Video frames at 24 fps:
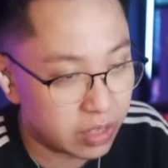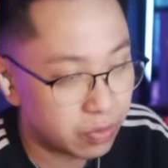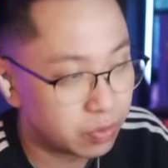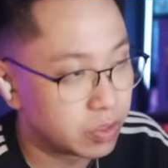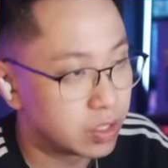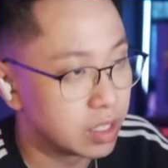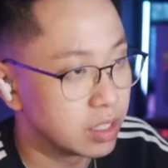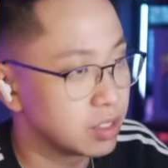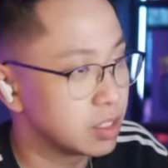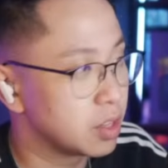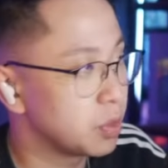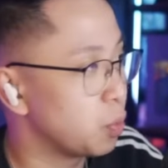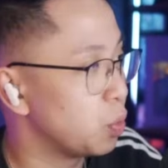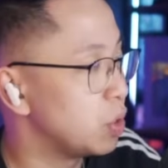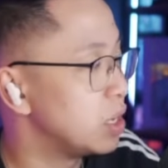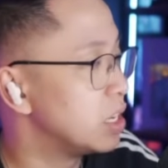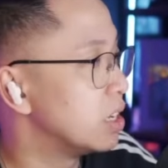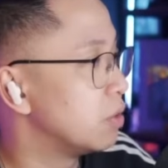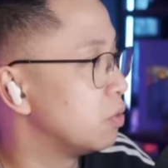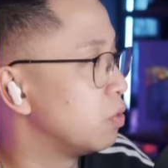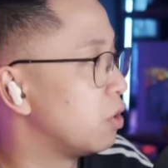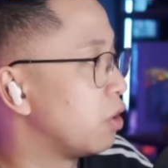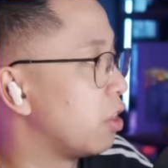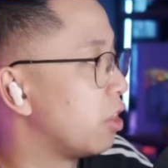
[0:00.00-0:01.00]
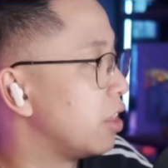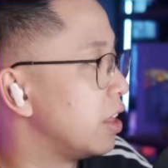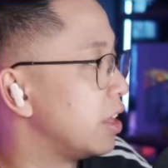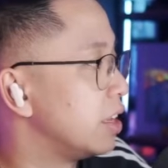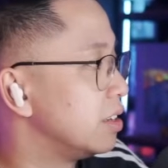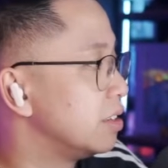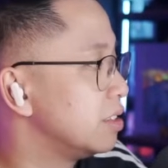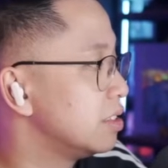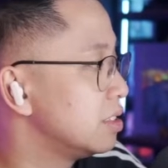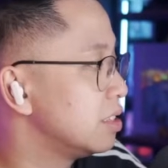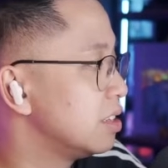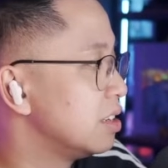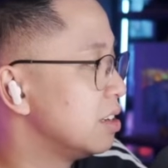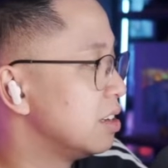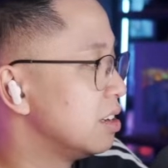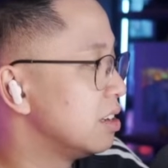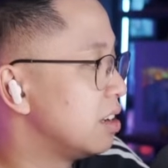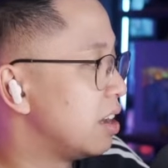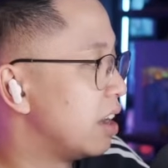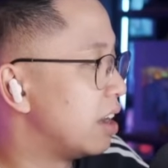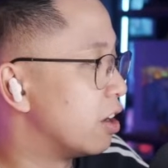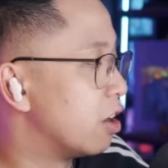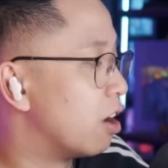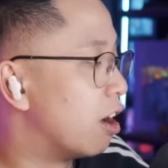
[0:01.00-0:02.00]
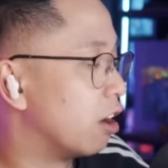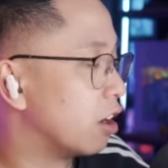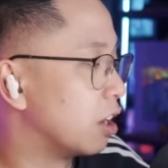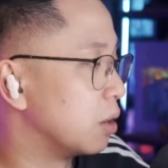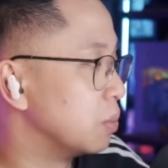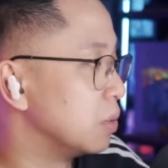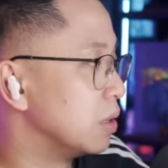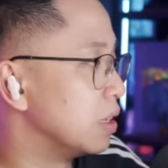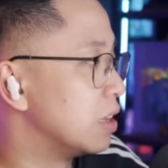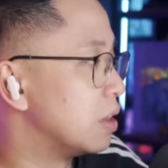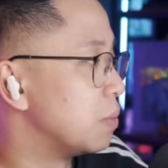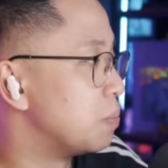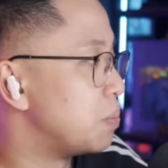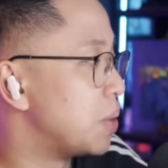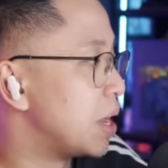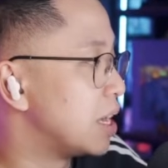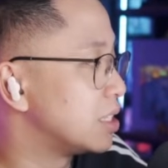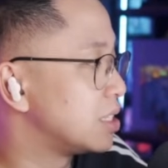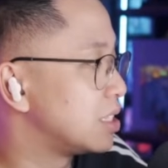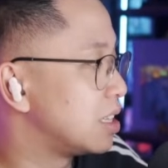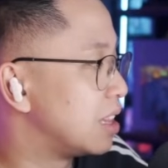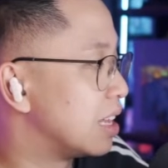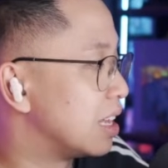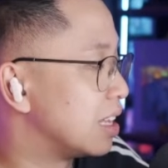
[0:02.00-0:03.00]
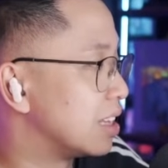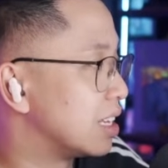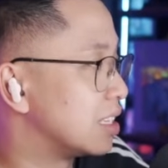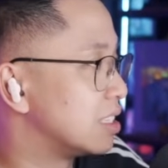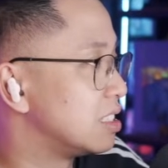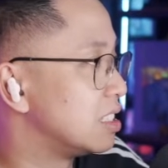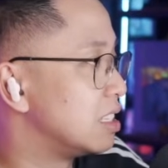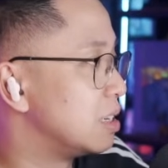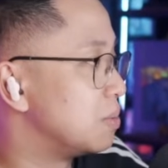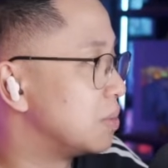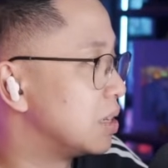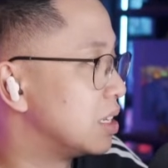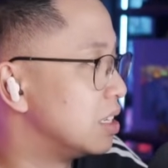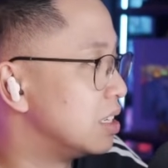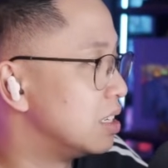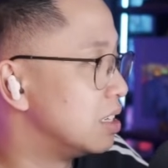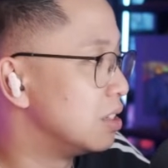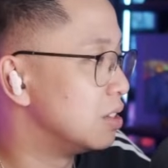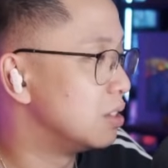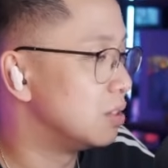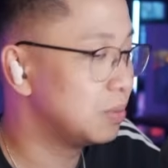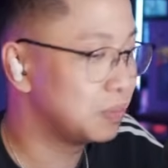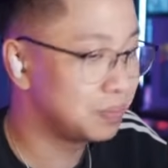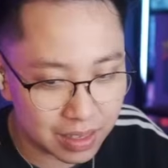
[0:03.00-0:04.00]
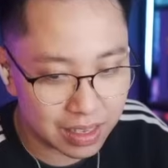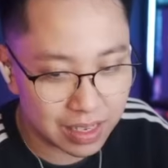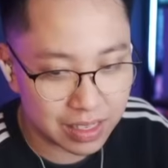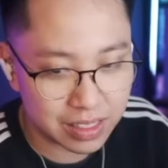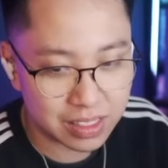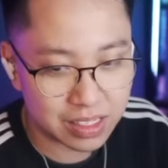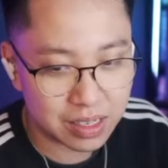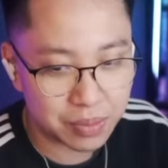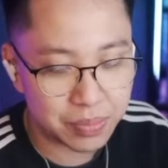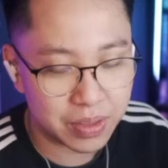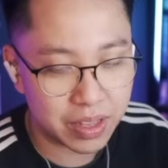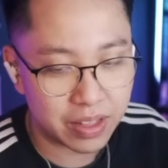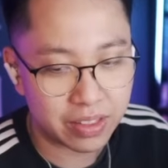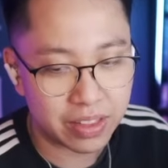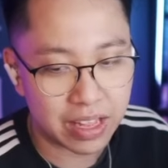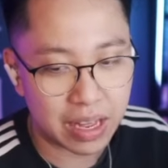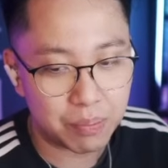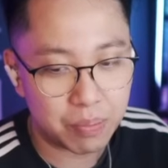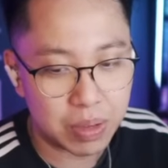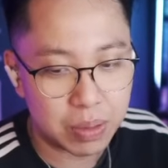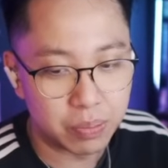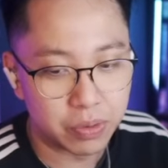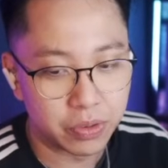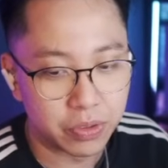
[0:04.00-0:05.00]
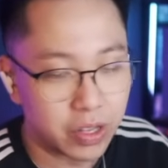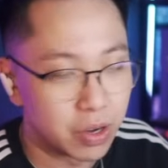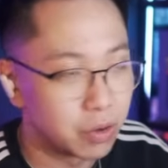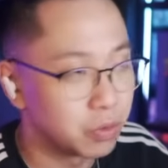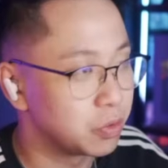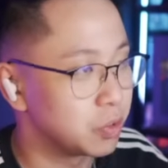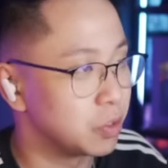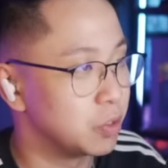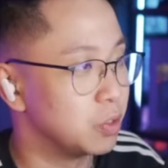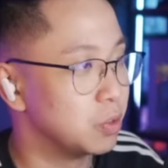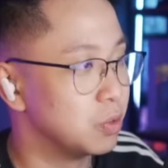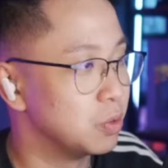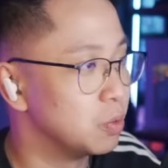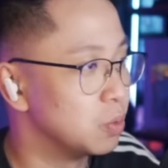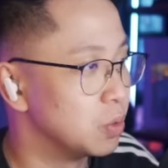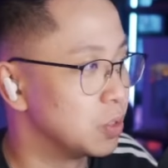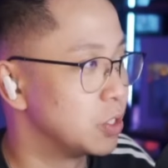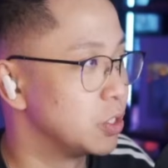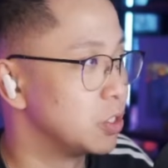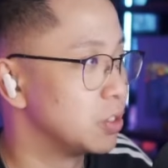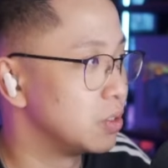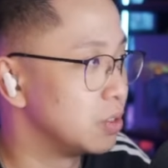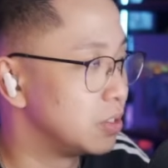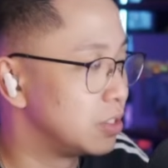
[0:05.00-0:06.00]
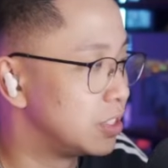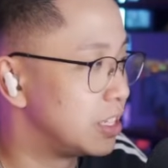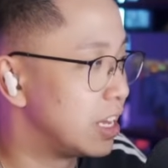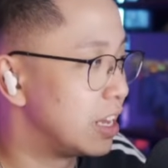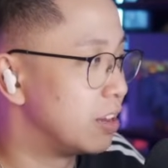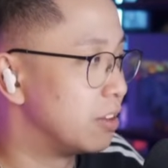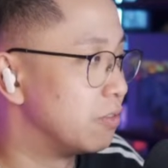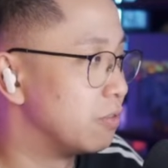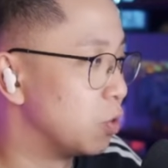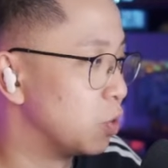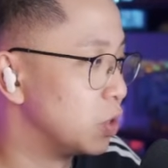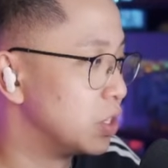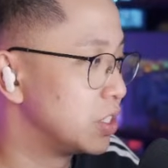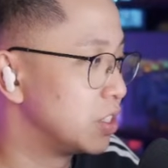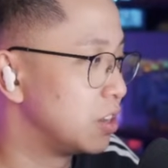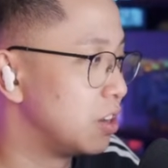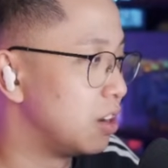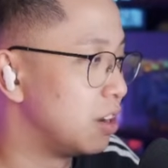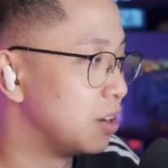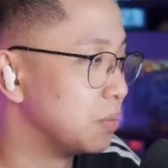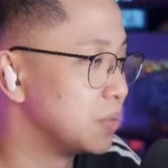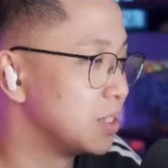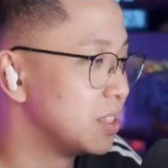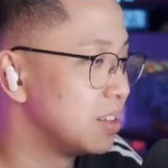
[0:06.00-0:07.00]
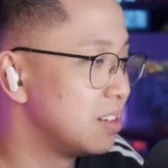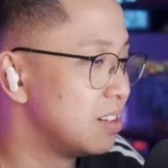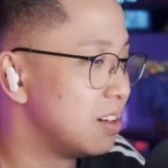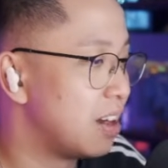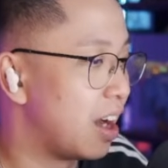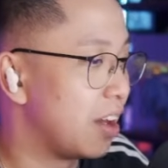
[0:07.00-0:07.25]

does three different things, and arguably the best thing that Sim can do is something that people don't do, which is stay in voice comms.